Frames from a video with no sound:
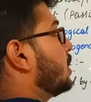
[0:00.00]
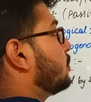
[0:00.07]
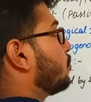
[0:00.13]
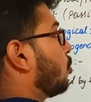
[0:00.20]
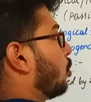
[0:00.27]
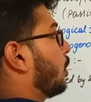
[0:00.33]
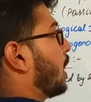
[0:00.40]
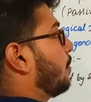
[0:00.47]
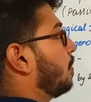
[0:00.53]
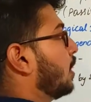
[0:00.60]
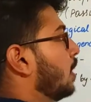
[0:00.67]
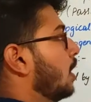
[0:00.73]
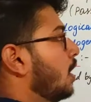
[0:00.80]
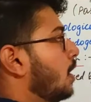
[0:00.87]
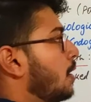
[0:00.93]
as
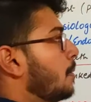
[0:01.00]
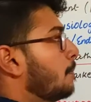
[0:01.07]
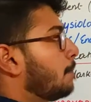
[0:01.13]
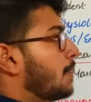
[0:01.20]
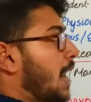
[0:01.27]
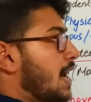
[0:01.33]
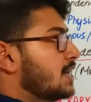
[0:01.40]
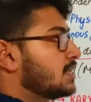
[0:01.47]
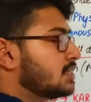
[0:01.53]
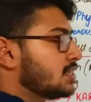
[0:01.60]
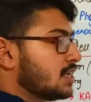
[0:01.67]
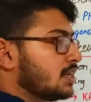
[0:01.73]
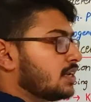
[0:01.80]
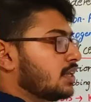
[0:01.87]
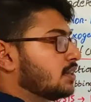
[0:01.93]
programmed planned
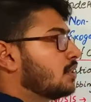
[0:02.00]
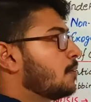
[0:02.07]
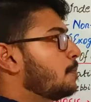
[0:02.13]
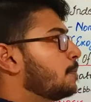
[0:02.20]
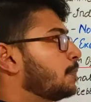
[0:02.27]
cell death.